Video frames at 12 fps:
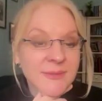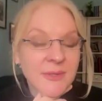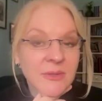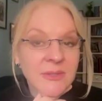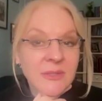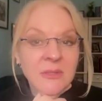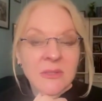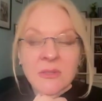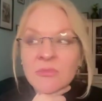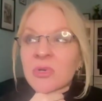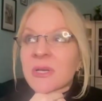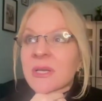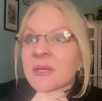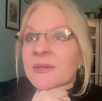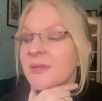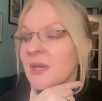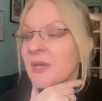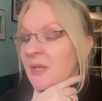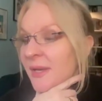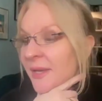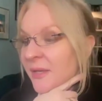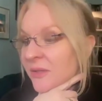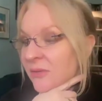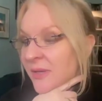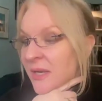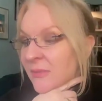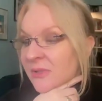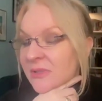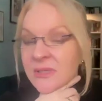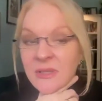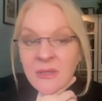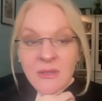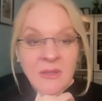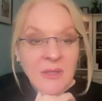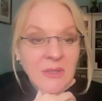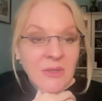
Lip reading: So on Sunday mornings, Joanne Hamilton